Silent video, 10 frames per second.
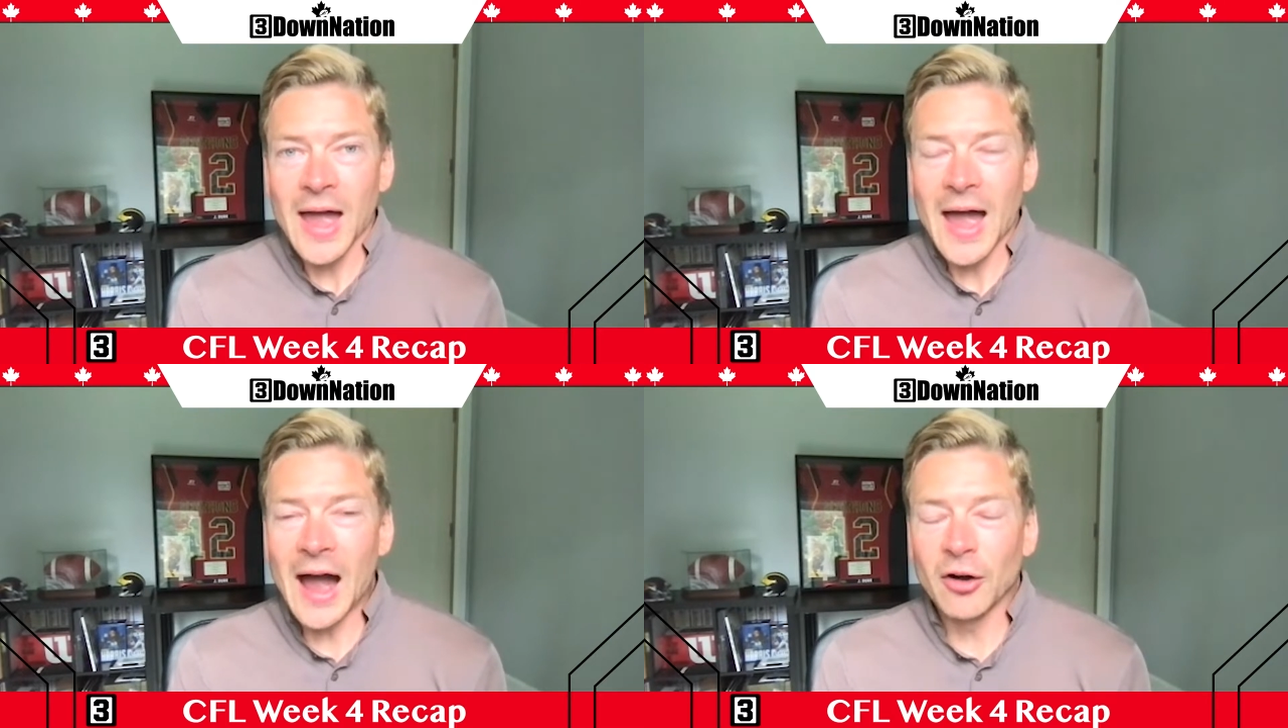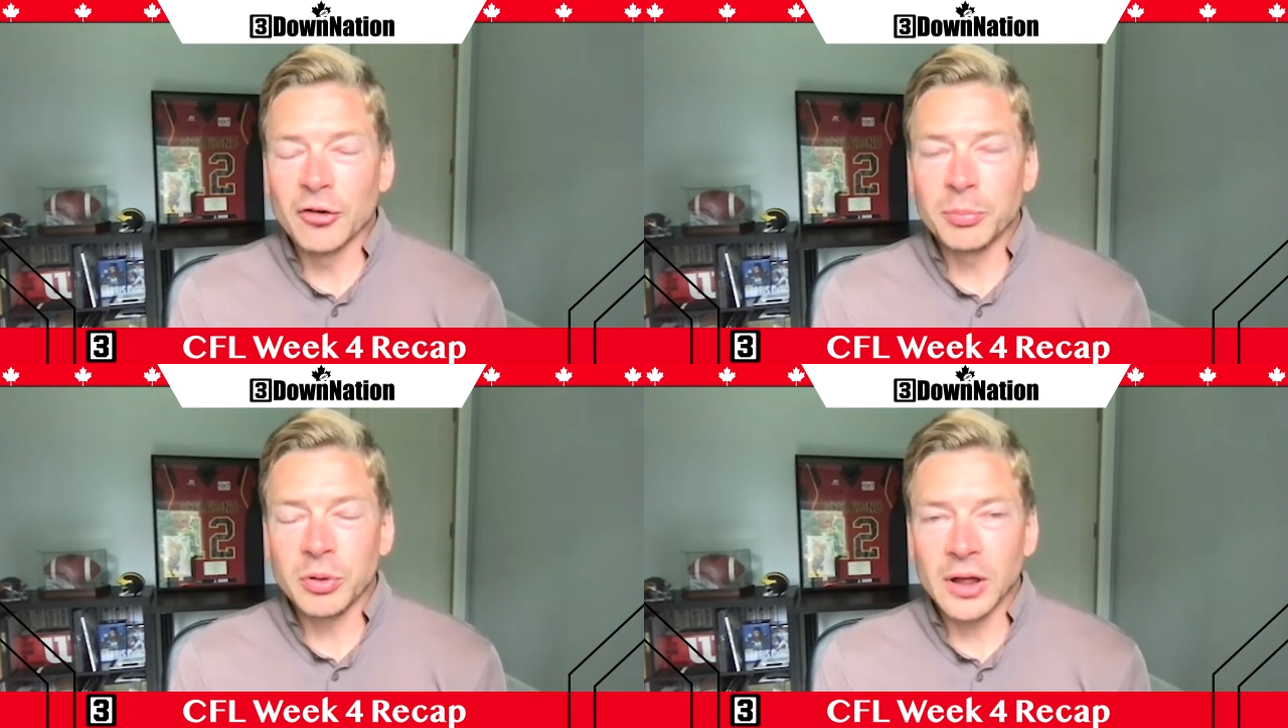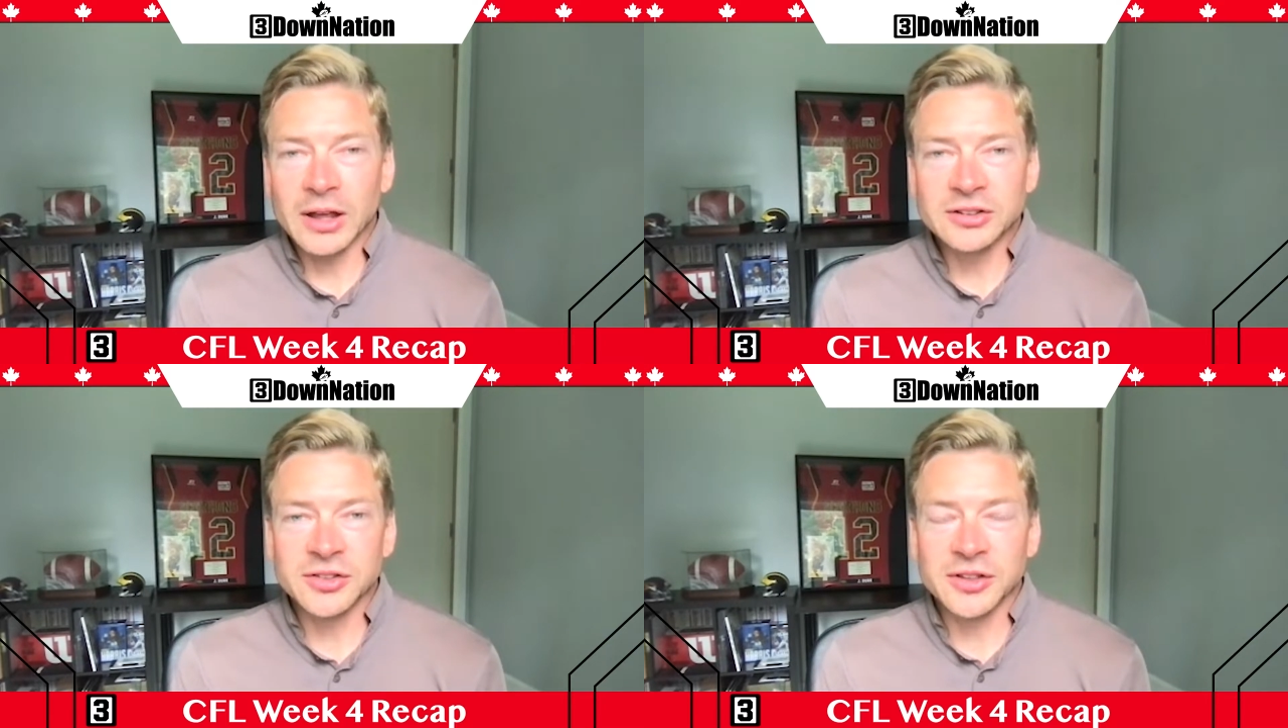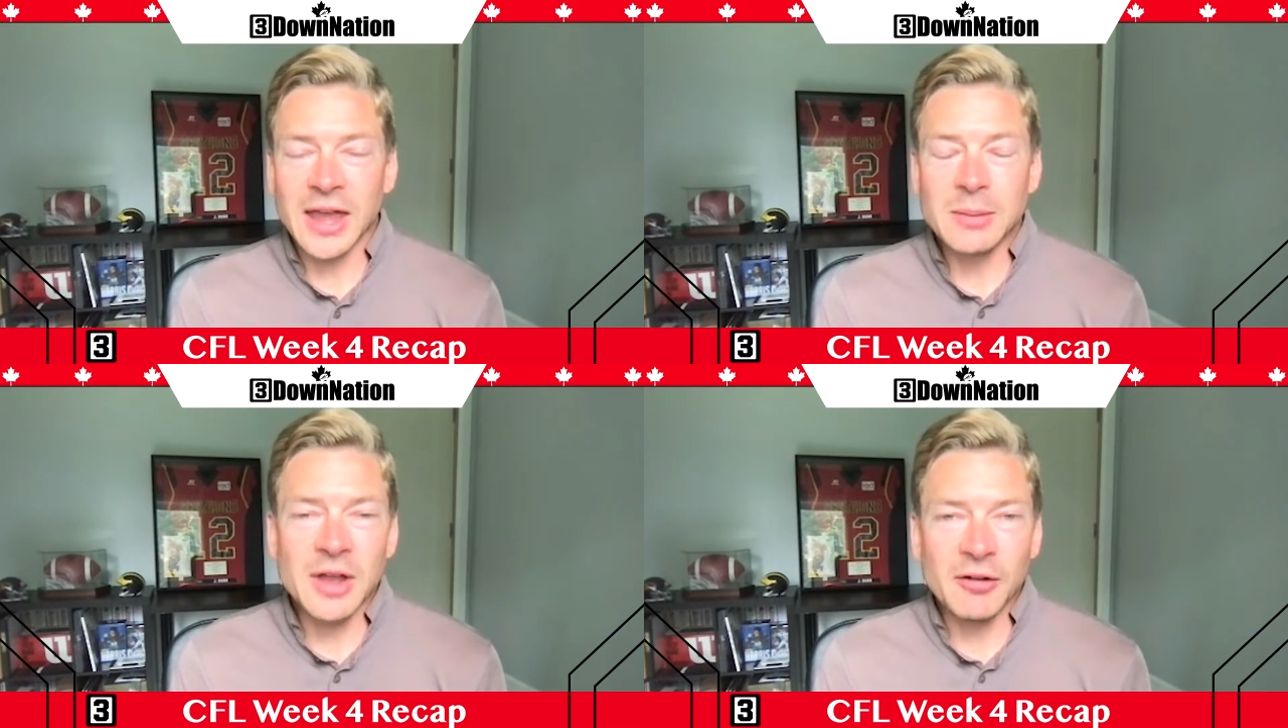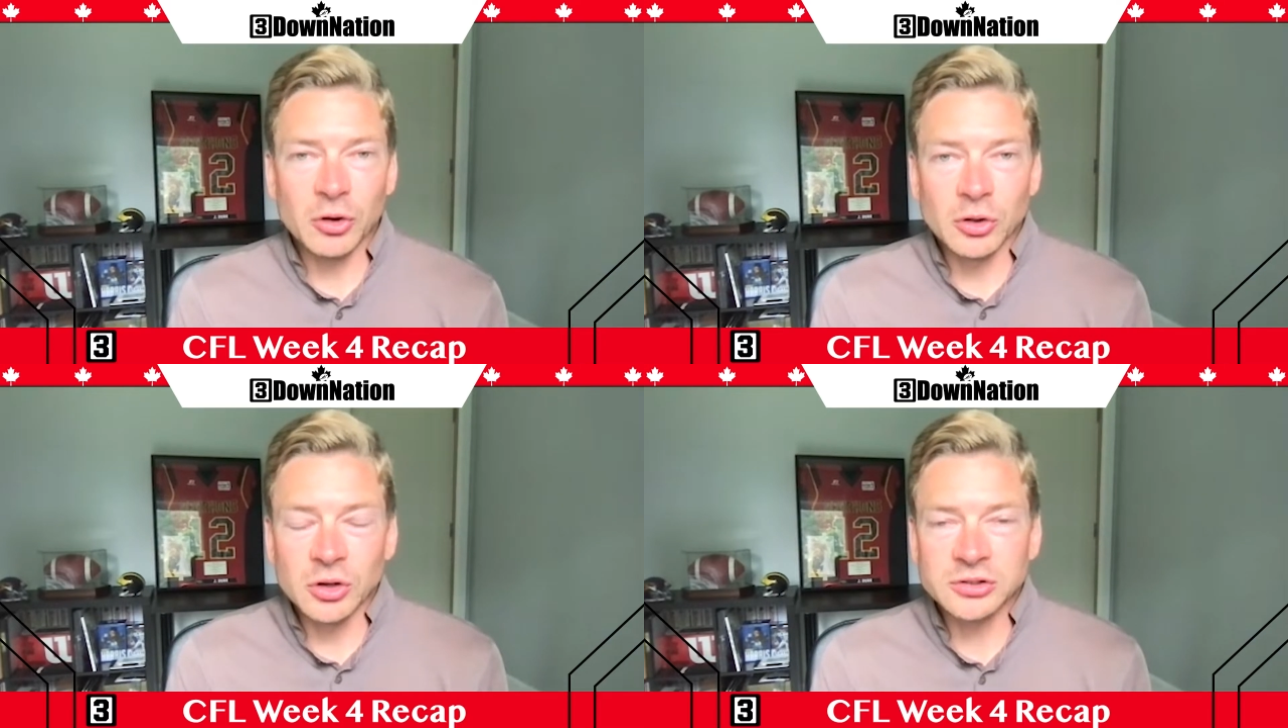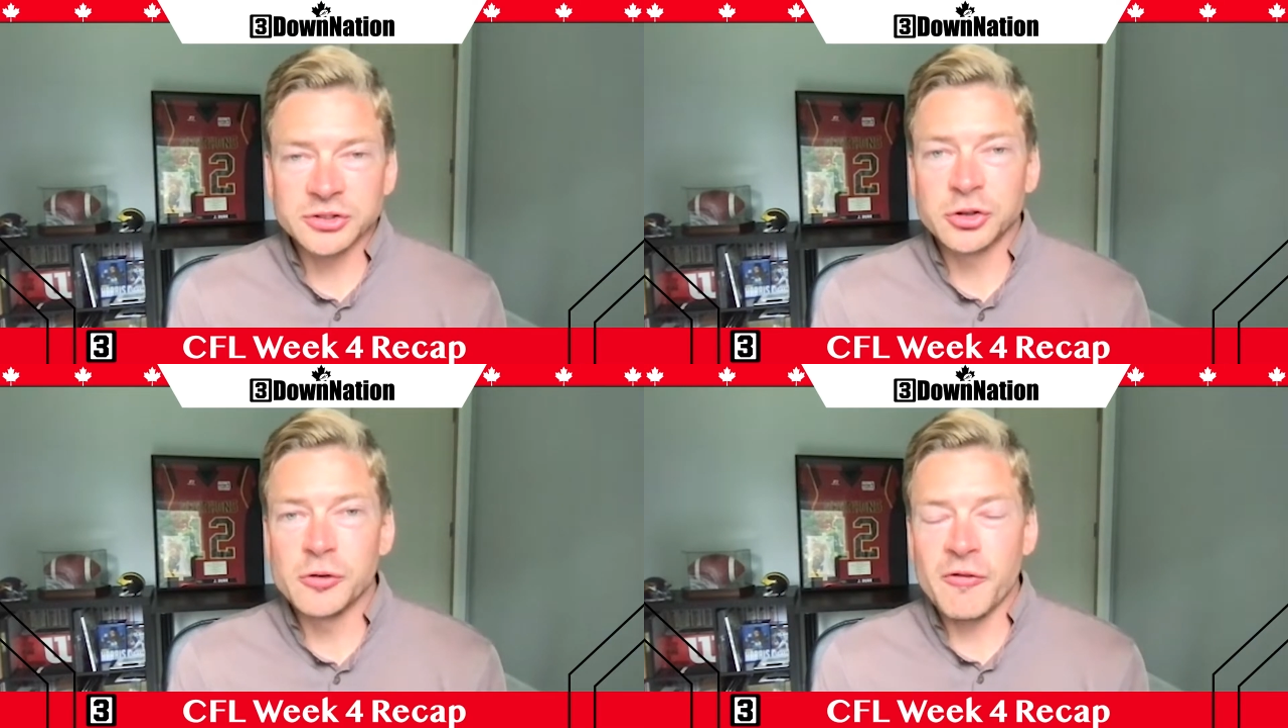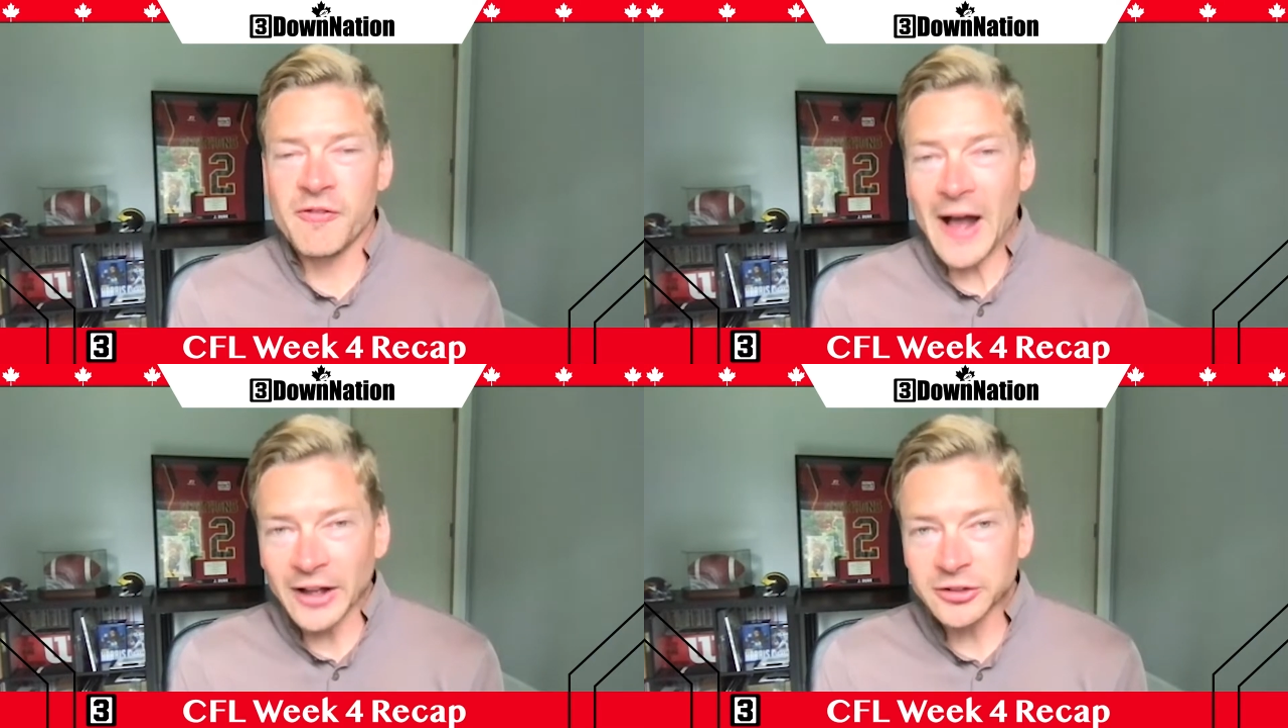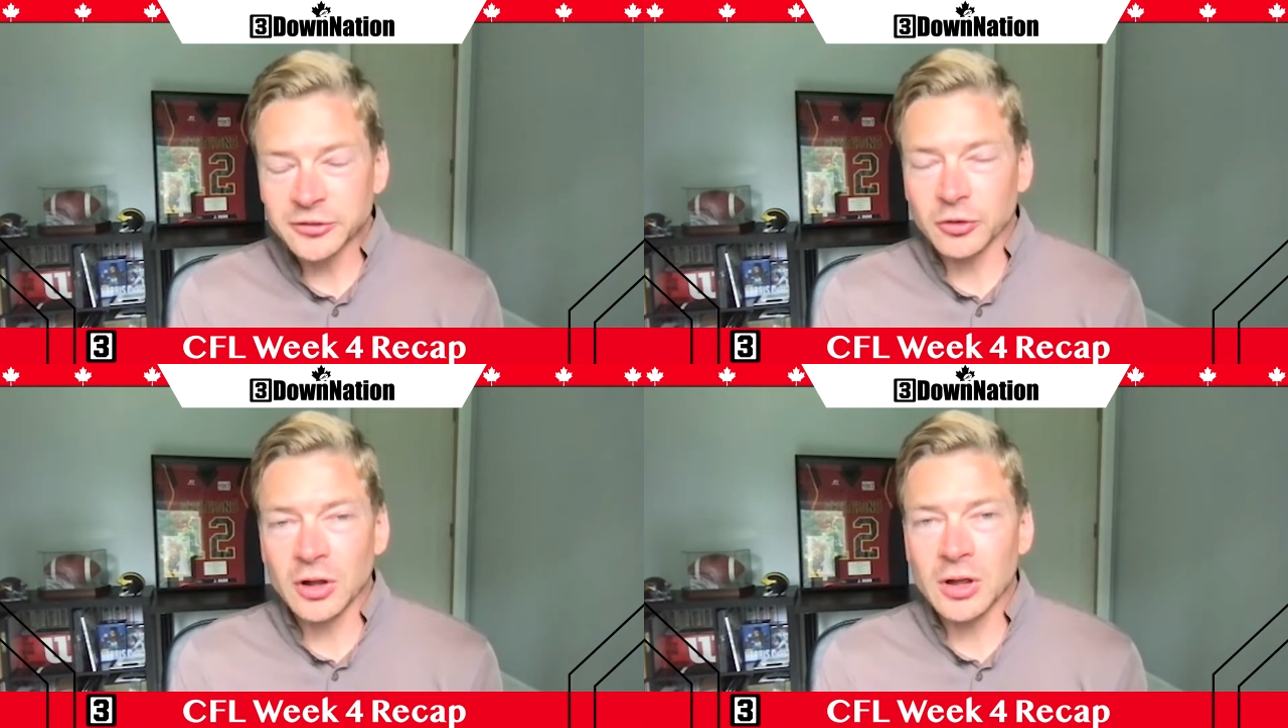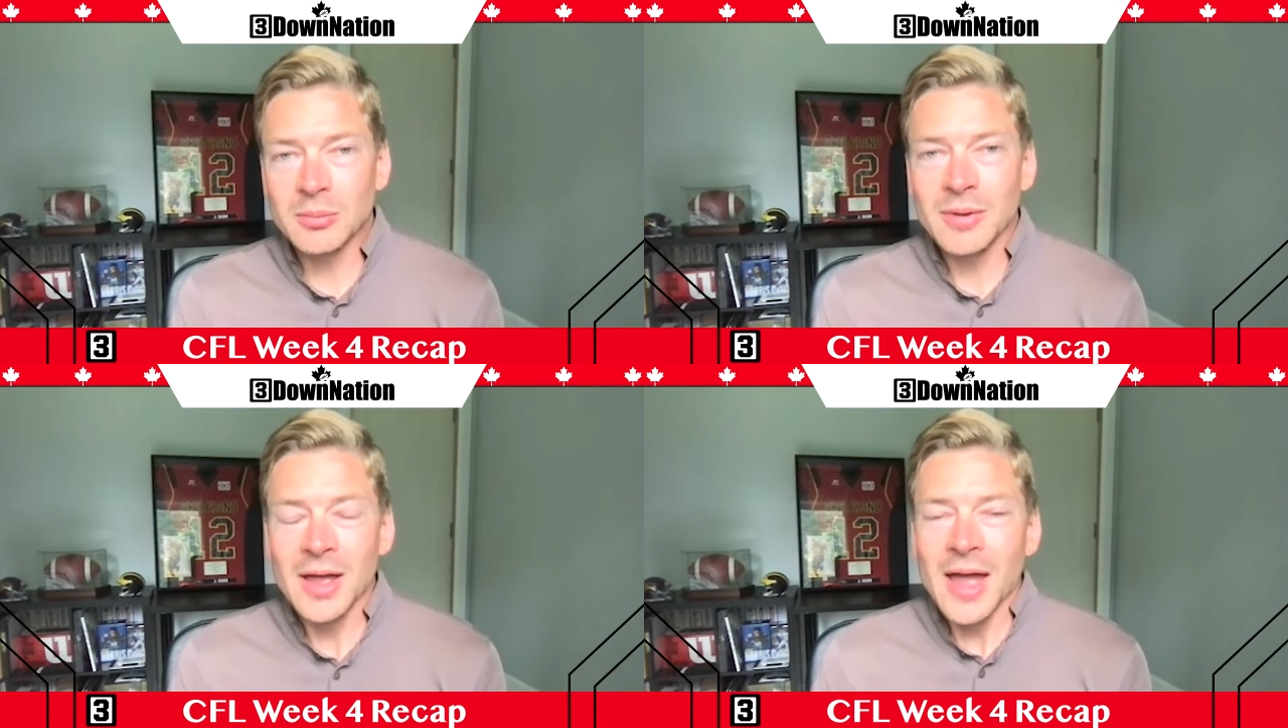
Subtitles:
out of place. The game never looked too fast for him.